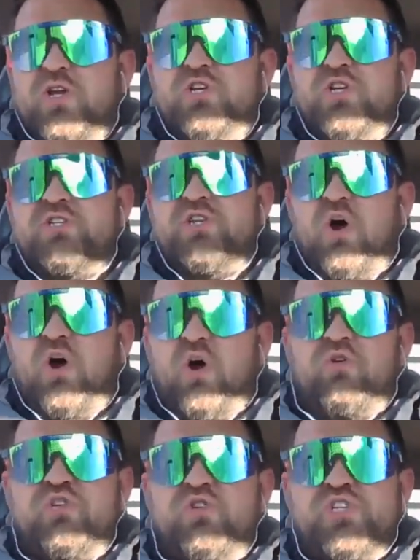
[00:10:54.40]
and just
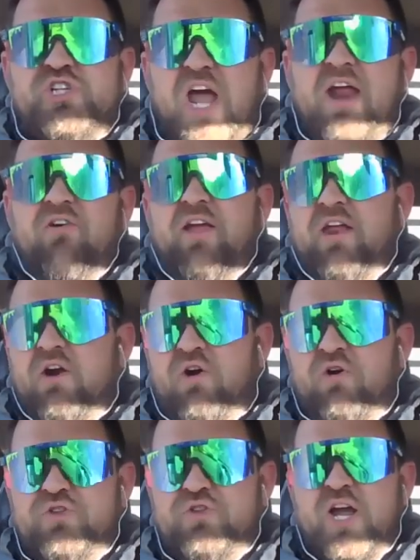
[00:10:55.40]
earth-shattering and
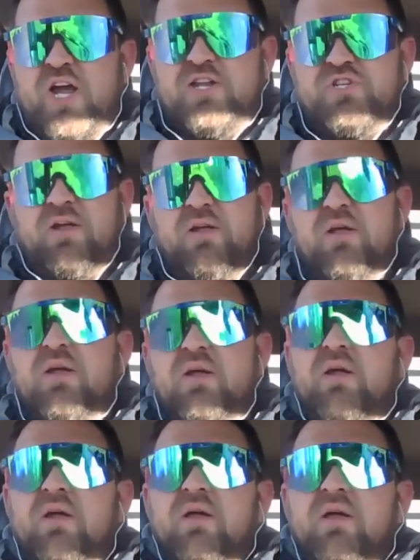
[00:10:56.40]
earth-changing.
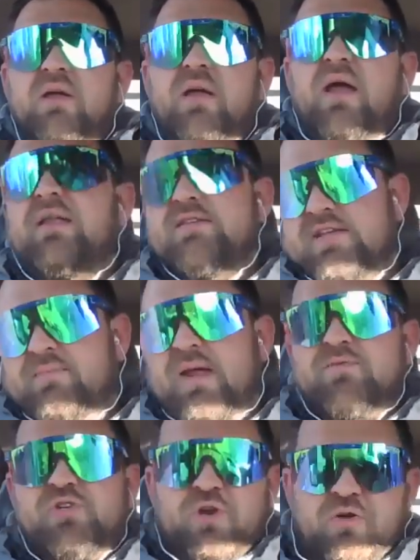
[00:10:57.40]

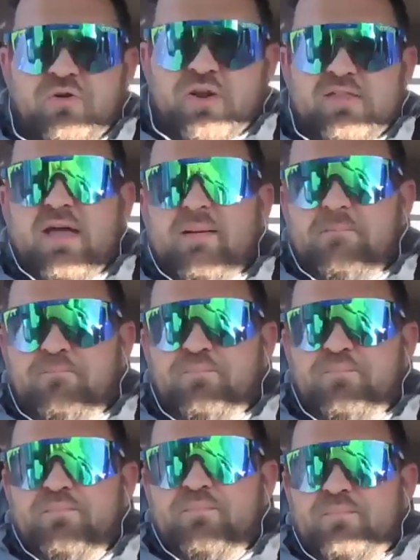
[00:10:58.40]
Sometimes you do need that.
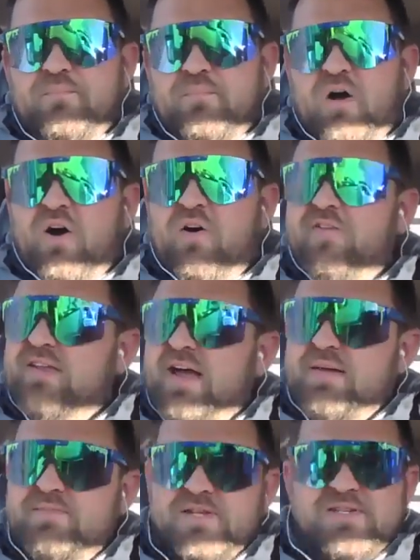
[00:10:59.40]
Oftentimes